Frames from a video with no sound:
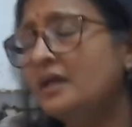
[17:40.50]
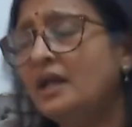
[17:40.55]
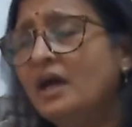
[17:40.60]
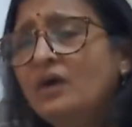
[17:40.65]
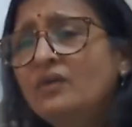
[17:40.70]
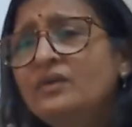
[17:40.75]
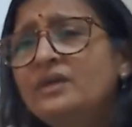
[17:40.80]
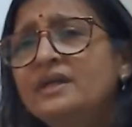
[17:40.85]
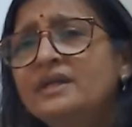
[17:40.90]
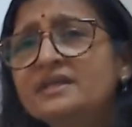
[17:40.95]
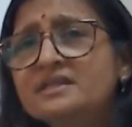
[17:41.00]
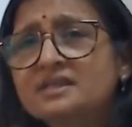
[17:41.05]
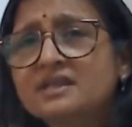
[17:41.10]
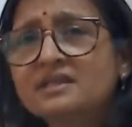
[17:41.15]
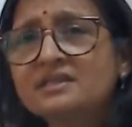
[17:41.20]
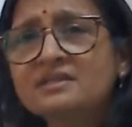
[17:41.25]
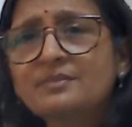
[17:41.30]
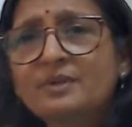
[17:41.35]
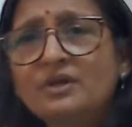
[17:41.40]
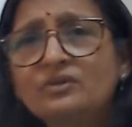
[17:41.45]
now we'll
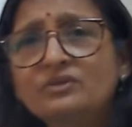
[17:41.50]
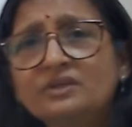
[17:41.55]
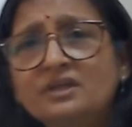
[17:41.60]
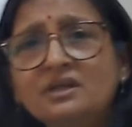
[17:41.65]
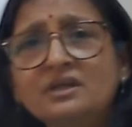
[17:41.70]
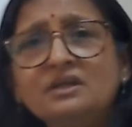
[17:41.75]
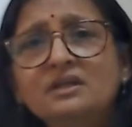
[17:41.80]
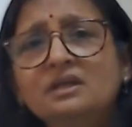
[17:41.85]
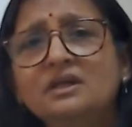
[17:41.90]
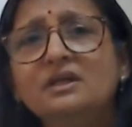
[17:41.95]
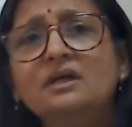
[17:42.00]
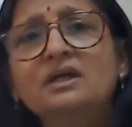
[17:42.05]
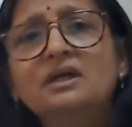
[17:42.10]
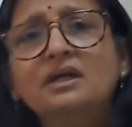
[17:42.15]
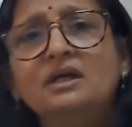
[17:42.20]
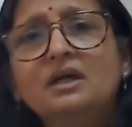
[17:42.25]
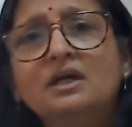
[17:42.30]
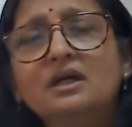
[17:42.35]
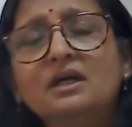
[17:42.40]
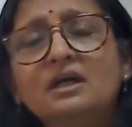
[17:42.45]
discuss about
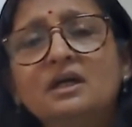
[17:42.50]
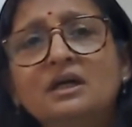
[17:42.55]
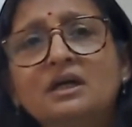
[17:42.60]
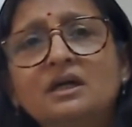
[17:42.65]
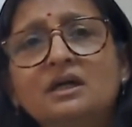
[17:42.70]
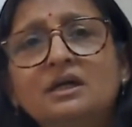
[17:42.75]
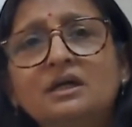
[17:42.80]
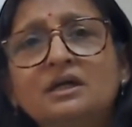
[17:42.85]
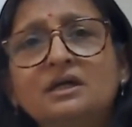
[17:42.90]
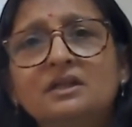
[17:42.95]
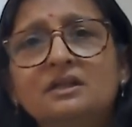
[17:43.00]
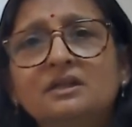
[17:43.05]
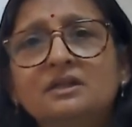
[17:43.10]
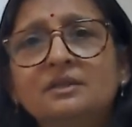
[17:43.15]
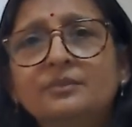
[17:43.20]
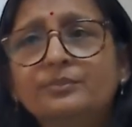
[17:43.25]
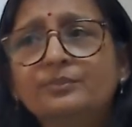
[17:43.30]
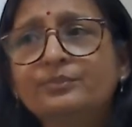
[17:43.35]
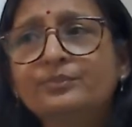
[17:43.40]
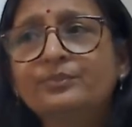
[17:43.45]

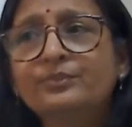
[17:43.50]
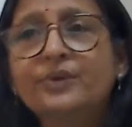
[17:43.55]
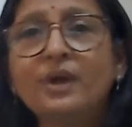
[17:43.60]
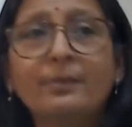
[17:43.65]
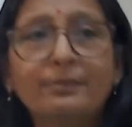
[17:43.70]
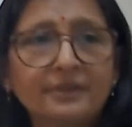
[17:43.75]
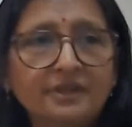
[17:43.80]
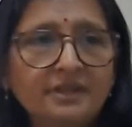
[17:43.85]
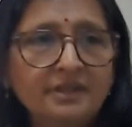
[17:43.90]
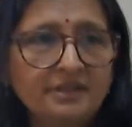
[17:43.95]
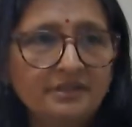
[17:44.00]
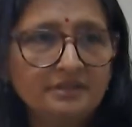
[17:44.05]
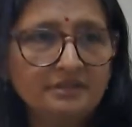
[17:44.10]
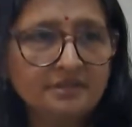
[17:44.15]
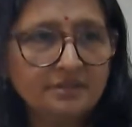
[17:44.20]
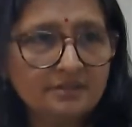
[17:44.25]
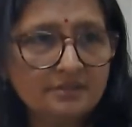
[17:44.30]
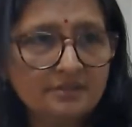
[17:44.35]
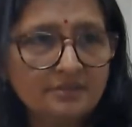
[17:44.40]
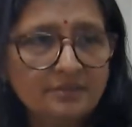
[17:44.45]
the properties.
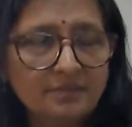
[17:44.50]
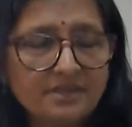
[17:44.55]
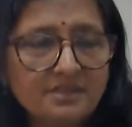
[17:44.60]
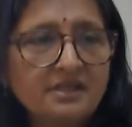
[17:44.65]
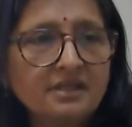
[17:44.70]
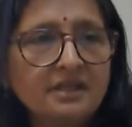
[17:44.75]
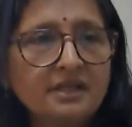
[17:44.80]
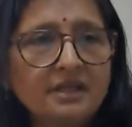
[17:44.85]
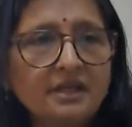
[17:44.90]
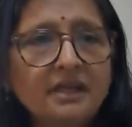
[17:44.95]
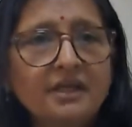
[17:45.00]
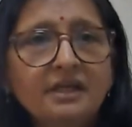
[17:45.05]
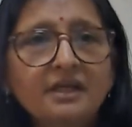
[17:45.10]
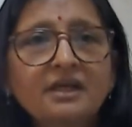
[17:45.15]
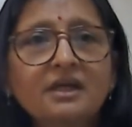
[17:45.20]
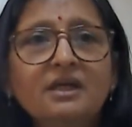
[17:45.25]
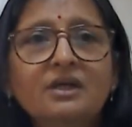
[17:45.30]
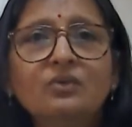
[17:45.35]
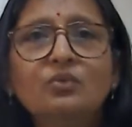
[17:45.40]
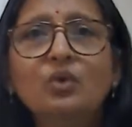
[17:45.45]
Basically,
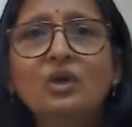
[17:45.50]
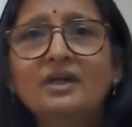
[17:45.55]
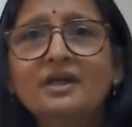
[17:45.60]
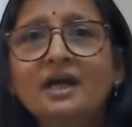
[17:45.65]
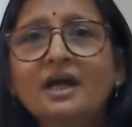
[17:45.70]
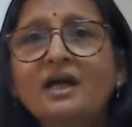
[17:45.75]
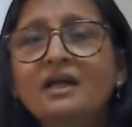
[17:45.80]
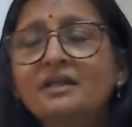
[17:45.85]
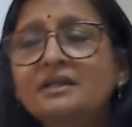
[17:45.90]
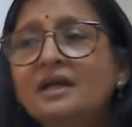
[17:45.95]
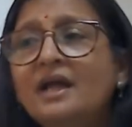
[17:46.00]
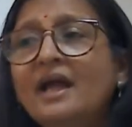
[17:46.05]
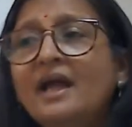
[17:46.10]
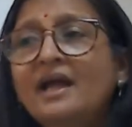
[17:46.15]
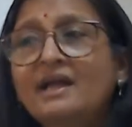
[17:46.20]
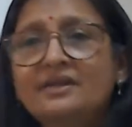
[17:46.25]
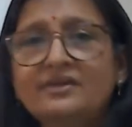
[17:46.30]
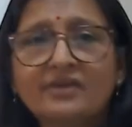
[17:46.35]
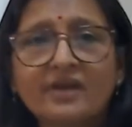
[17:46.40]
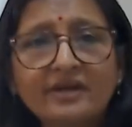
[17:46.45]
what are the
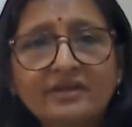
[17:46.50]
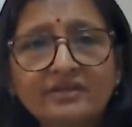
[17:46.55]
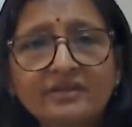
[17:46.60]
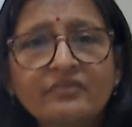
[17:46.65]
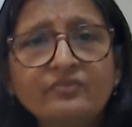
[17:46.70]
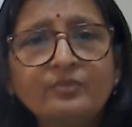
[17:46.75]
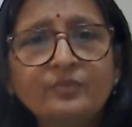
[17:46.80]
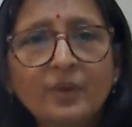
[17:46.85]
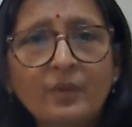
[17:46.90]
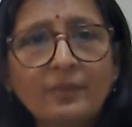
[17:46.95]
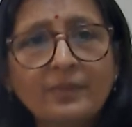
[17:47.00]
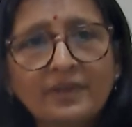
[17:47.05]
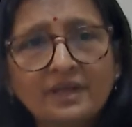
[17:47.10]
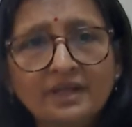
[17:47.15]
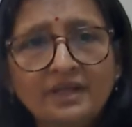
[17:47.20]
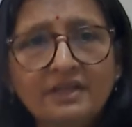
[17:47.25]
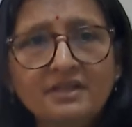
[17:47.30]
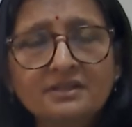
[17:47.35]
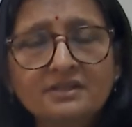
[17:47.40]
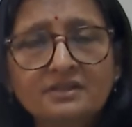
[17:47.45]
attractive
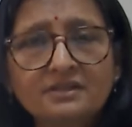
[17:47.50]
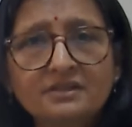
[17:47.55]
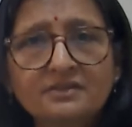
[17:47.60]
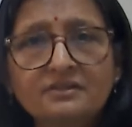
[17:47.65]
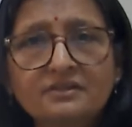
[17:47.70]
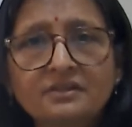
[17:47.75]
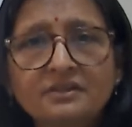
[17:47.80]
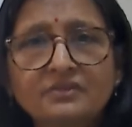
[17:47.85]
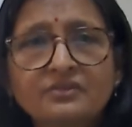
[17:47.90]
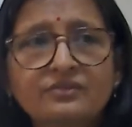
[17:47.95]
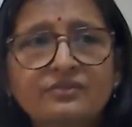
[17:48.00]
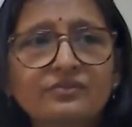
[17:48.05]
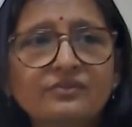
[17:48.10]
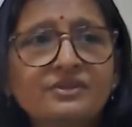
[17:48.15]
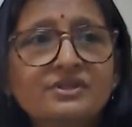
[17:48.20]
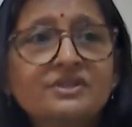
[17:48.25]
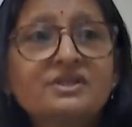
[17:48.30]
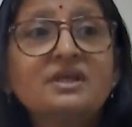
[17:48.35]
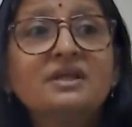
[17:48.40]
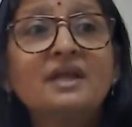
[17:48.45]
properties
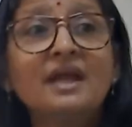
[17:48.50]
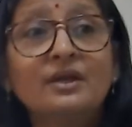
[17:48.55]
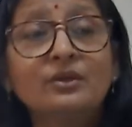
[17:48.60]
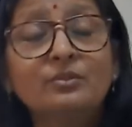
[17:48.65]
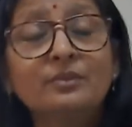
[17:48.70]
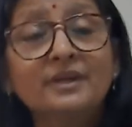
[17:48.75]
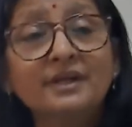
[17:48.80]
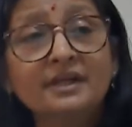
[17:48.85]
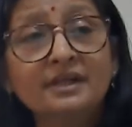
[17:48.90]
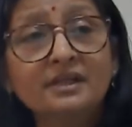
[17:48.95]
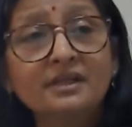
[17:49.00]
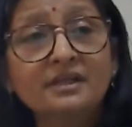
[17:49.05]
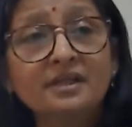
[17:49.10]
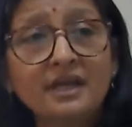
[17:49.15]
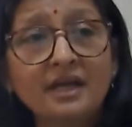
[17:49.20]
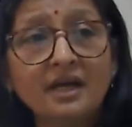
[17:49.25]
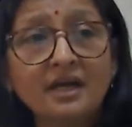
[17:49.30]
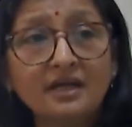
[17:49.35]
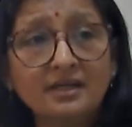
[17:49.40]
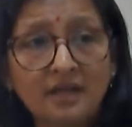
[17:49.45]
which the nanomaterial
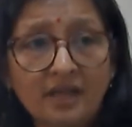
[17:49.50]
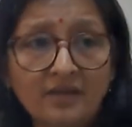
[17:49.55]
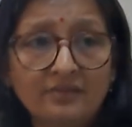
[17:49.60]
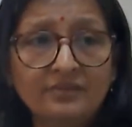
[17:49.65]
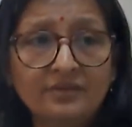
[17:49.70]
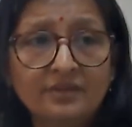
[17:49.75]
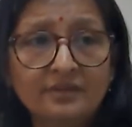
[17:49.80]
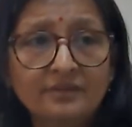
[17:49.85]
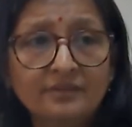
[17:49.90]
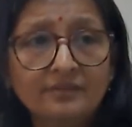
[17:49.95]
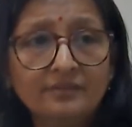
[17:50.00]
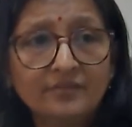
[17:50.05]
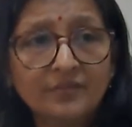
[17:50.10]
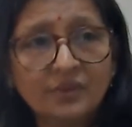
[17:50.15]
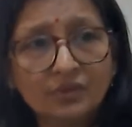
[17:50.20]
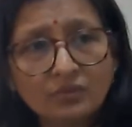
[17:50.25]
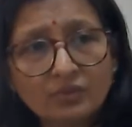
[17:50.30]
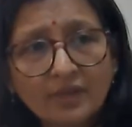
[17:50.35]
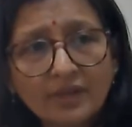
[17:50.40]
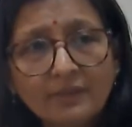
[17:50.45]
they are having.
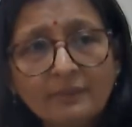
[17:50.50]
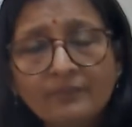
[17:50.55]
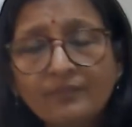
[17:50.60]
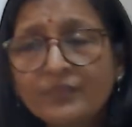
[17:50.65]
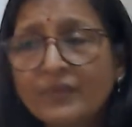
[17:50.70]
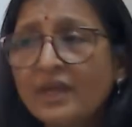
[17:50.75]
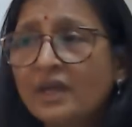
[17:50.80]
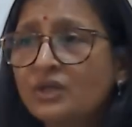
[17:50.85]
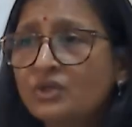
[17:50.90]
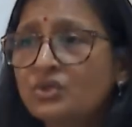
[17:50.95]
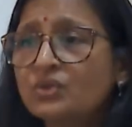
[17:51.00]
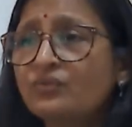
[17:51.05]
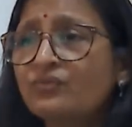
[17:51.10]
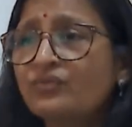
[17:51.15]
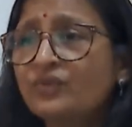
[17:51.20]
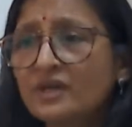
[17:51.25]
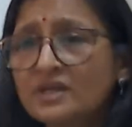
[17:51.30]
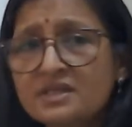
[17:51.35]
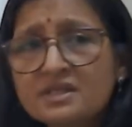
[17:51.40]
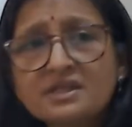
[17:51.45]
Okay. So
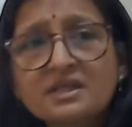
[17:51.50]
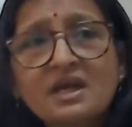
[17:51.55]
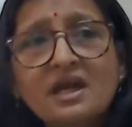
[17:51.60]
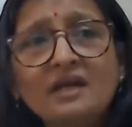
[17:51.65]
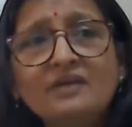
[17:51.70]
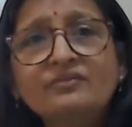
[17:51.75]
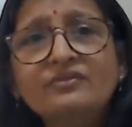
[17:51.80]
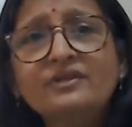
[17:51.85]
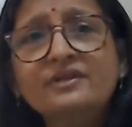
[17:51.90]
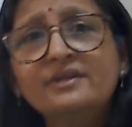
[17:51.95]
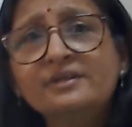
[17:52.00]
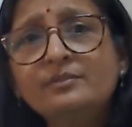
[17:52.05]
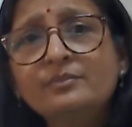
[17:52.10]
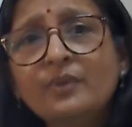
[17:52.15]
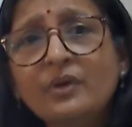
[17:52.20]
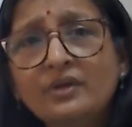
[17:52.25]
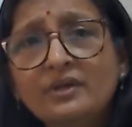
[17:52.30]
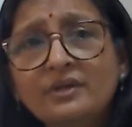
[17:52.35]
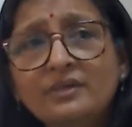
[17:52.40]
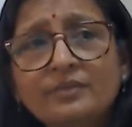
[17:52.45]
first and very
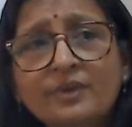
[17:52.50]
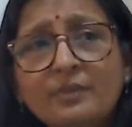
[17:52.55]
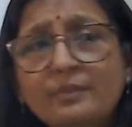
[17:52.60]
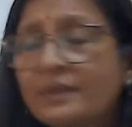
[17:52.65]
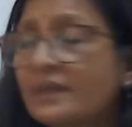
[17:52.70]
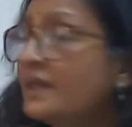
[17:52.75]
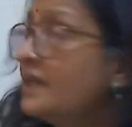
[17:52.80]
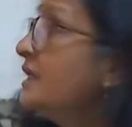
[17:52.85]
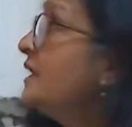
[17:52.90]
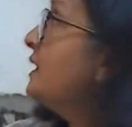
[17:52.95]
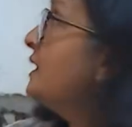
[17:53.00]
important property